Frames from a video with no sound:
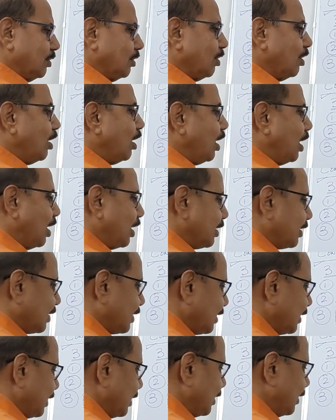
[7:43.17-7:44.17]
or
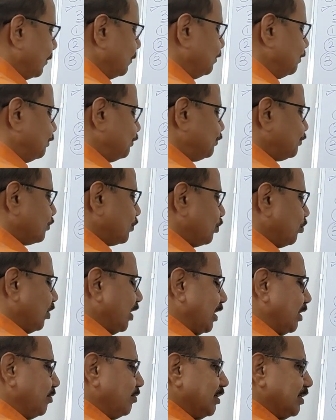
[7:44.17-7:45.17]

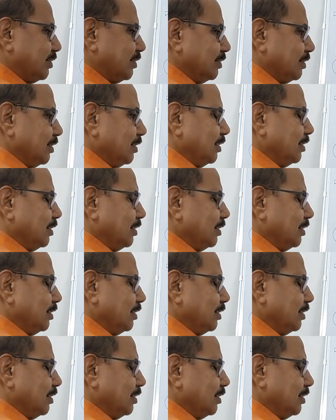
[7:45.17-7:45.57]
wherever